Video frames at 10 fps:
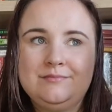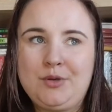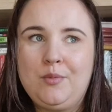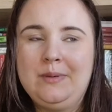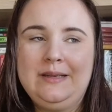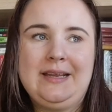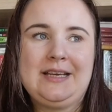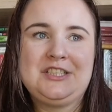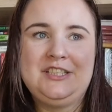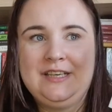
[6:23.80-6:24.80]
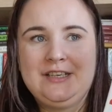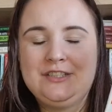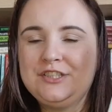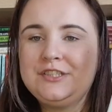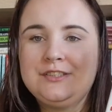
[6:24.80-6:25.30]
probably next year,
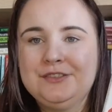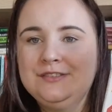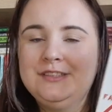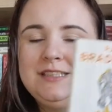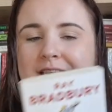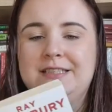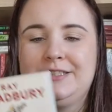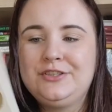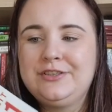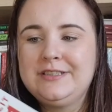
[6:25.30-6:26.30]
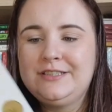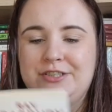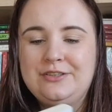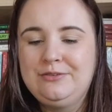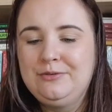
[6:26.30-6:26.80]
just to it's sure it's
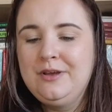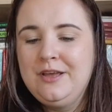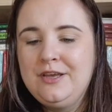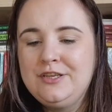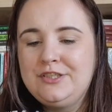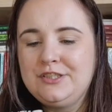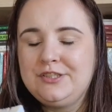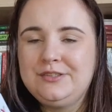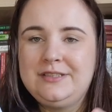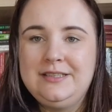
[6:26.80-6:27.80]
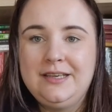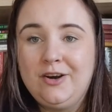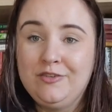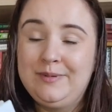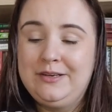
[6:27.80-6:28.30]
show just to see
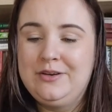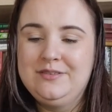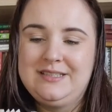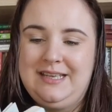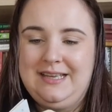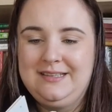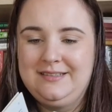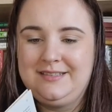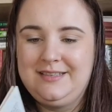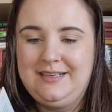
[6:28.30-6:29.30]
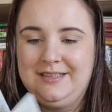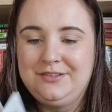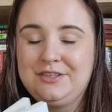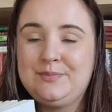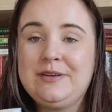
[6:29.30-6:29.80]
all of my notes and
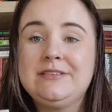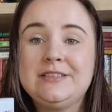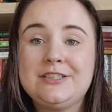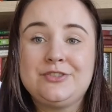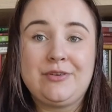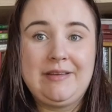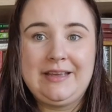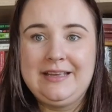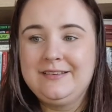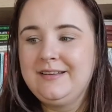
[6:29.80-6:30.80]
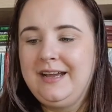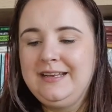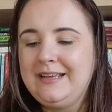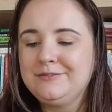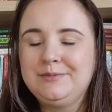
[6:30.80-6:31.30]
to experience the story again. I
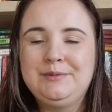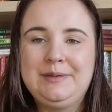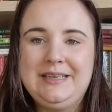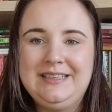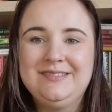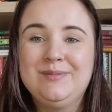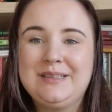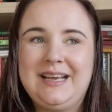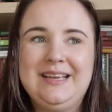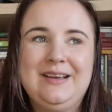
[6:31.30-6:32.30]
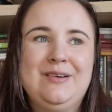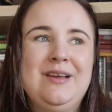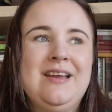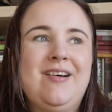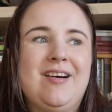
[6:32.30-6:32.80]
like rereading, but I
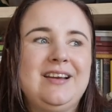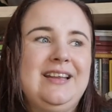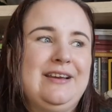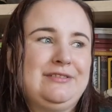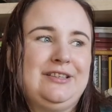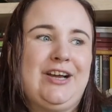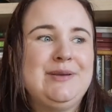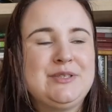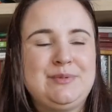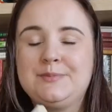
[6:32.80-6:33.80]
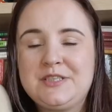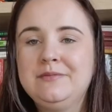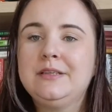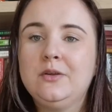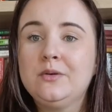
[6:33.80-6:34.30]
hardly have the time,
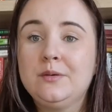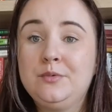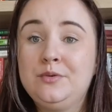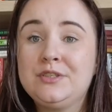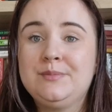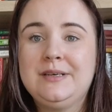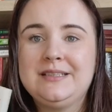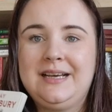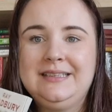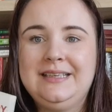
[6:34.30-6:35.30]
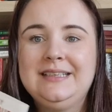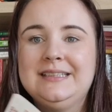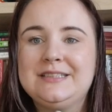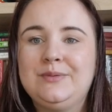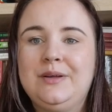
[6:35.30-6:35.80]
especially with longer books, but I think
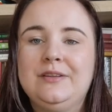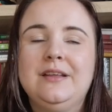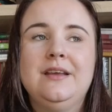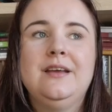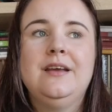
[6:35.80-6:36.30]
this one